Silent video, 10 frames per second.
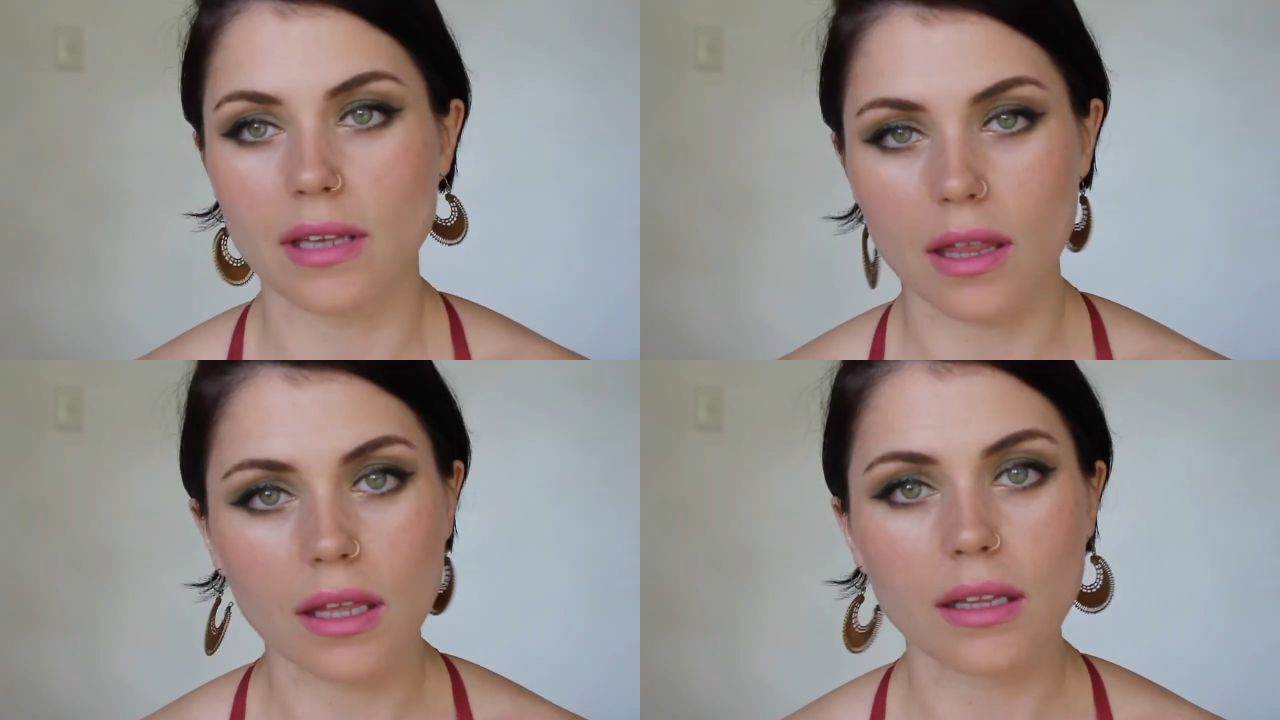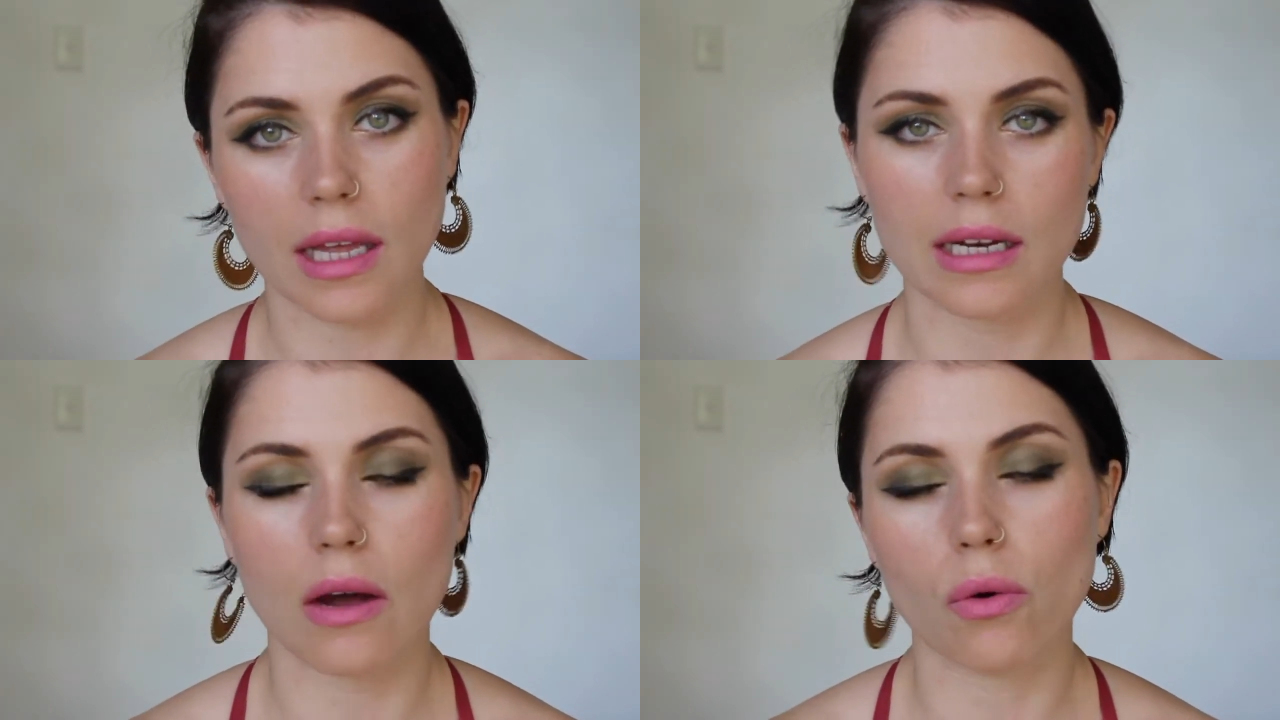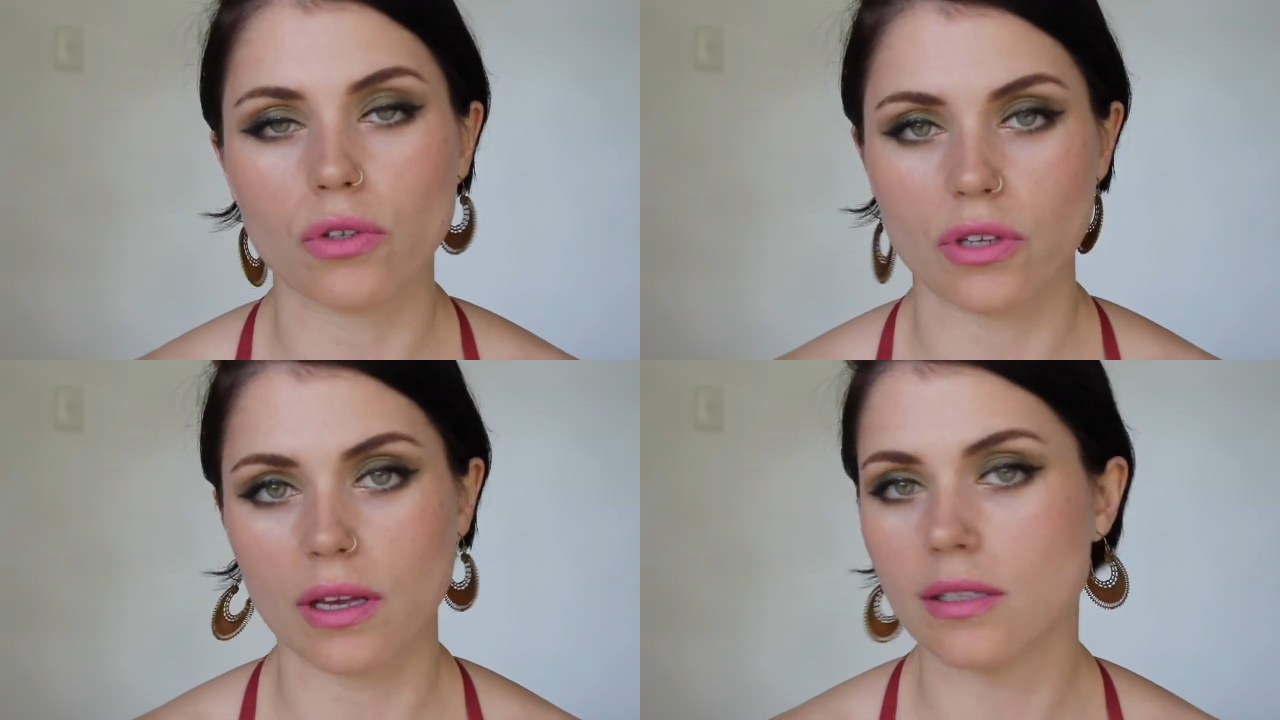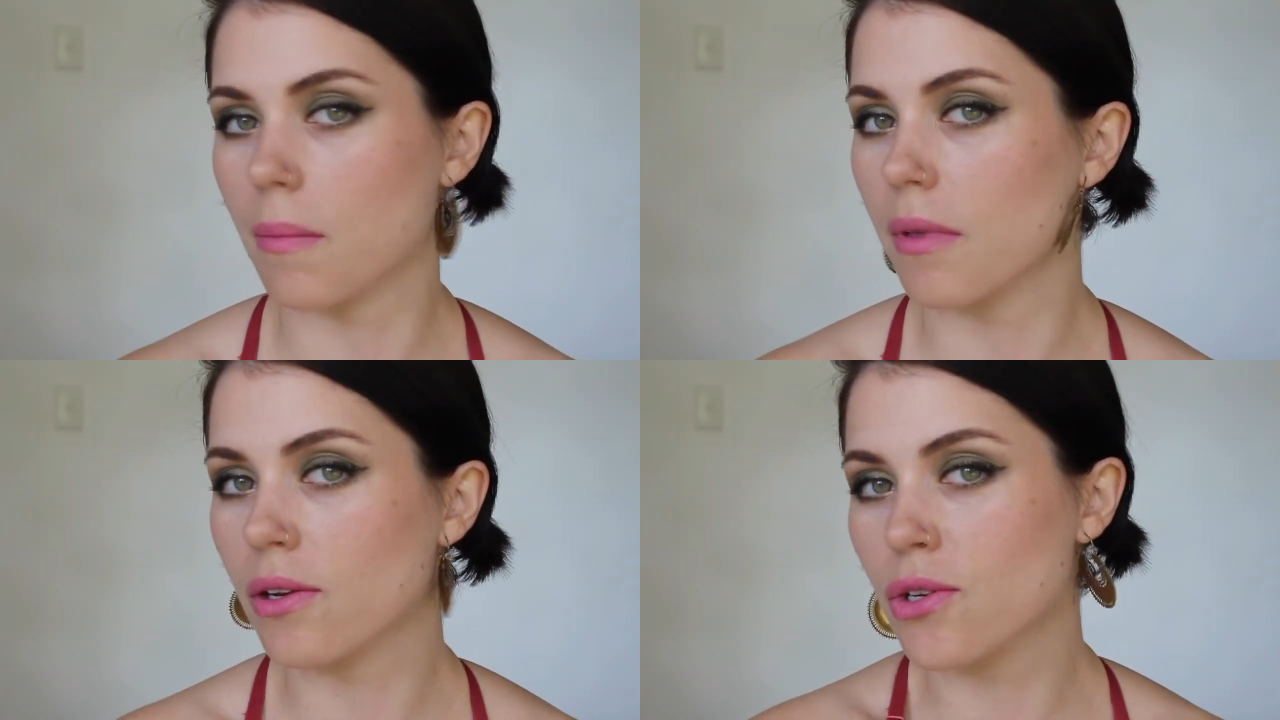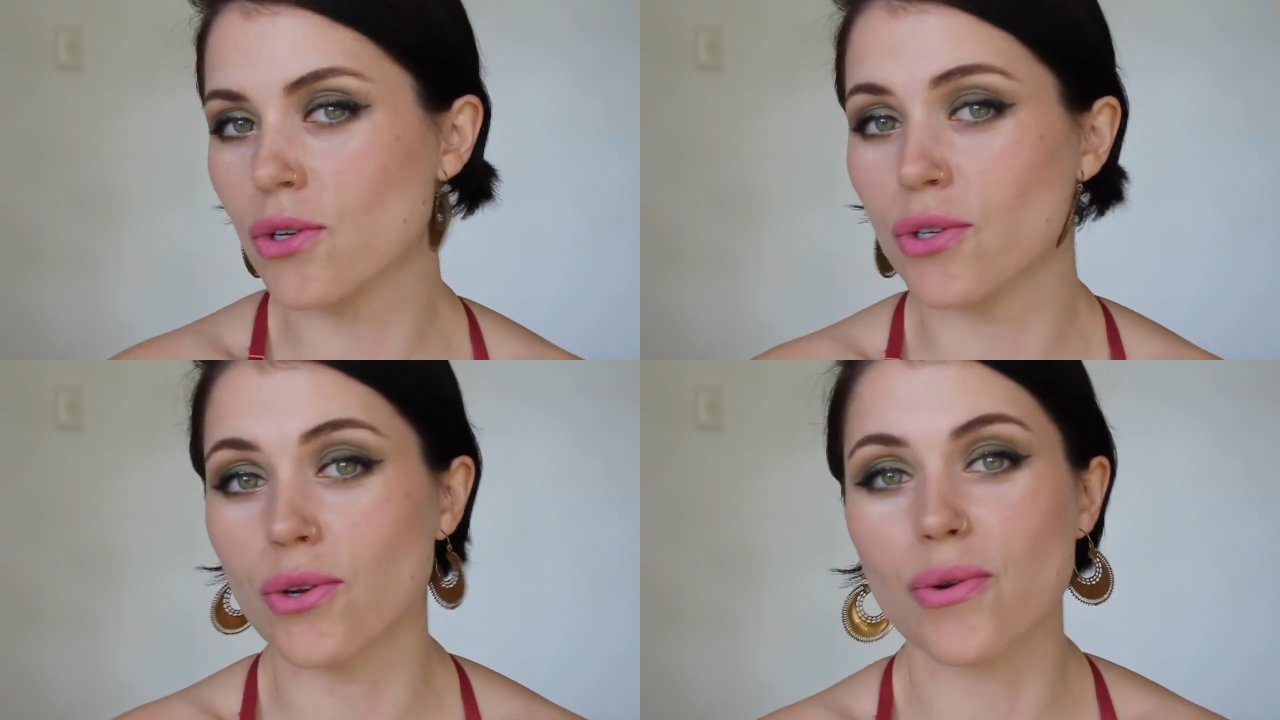I think that also has something
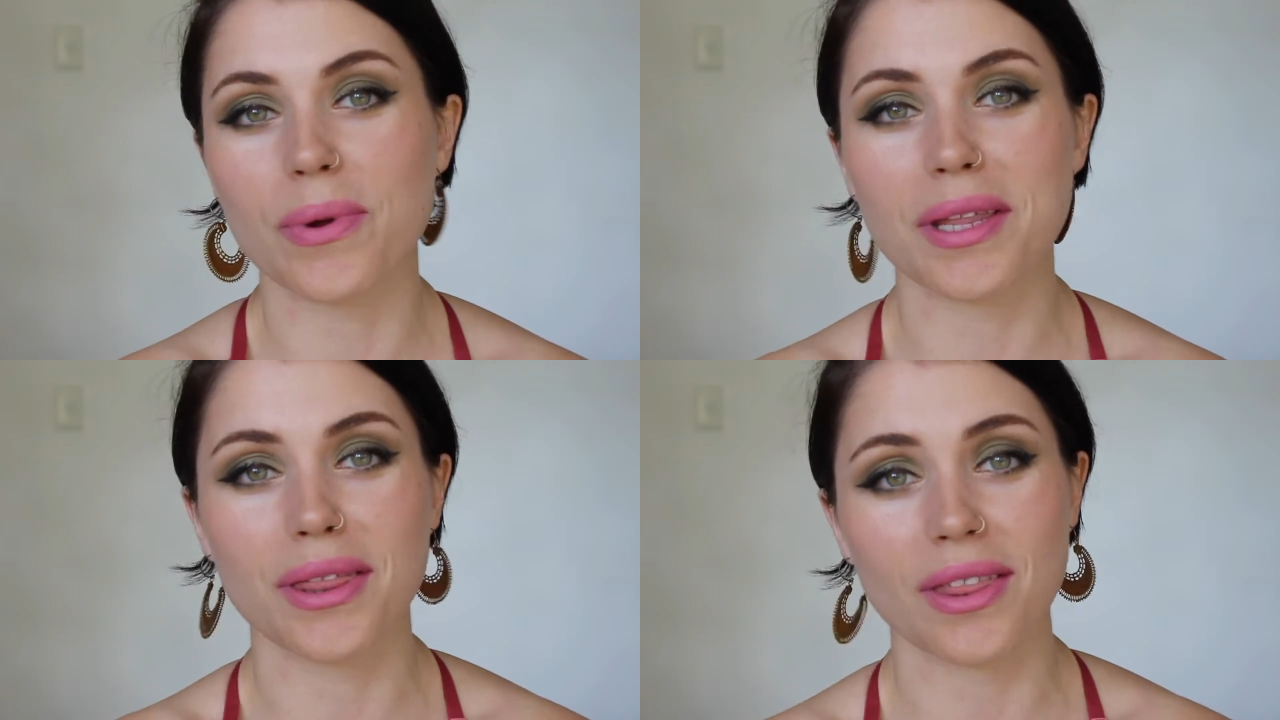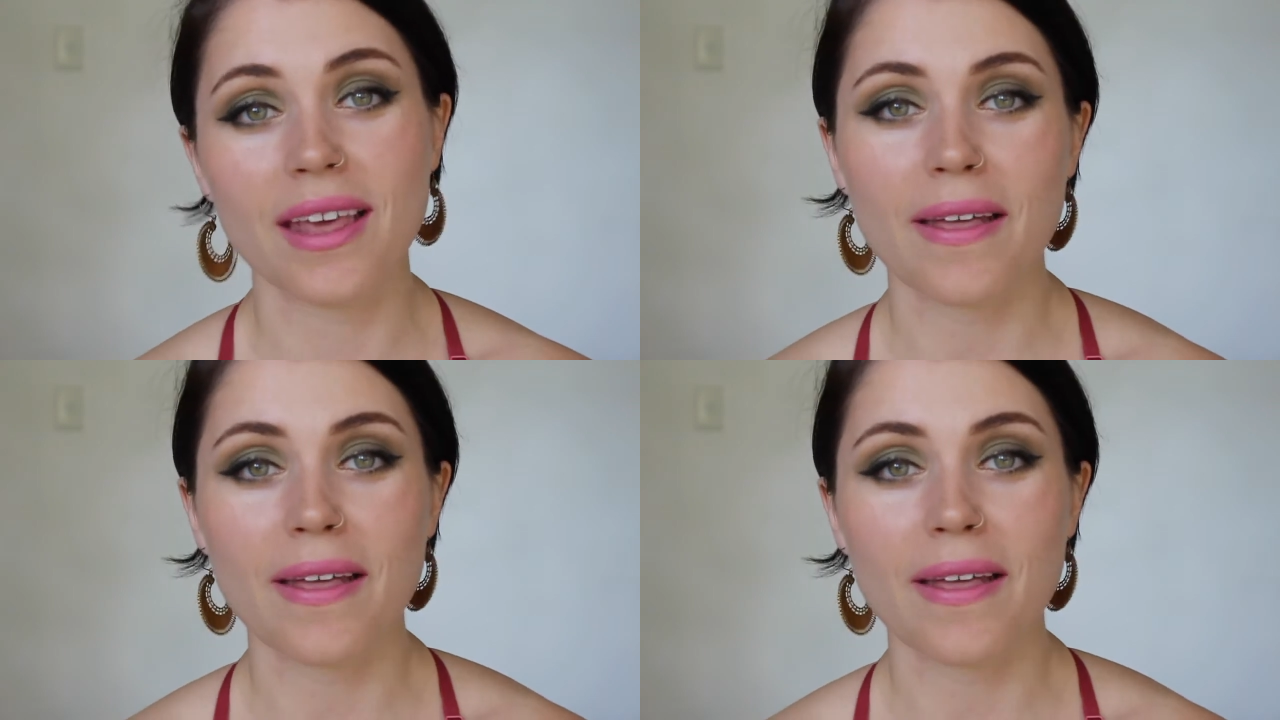to do with